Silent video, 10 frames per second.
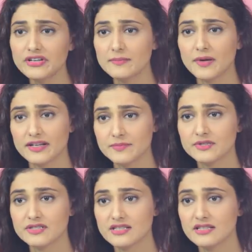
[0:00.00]
a really party
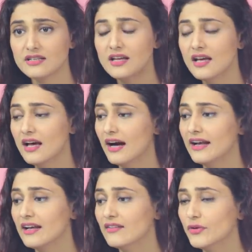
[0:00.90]
person
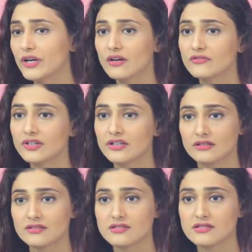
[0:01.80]
i love going out for
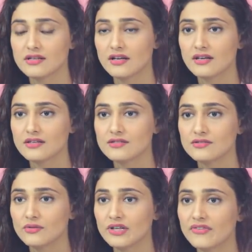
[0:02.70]
dinners
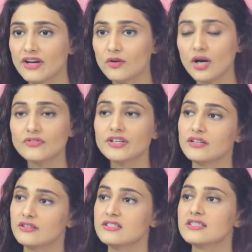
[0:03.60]
so if I go out for
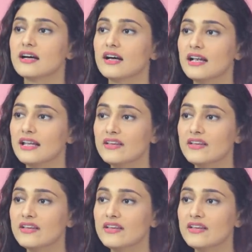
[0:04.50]
dinners, I'll,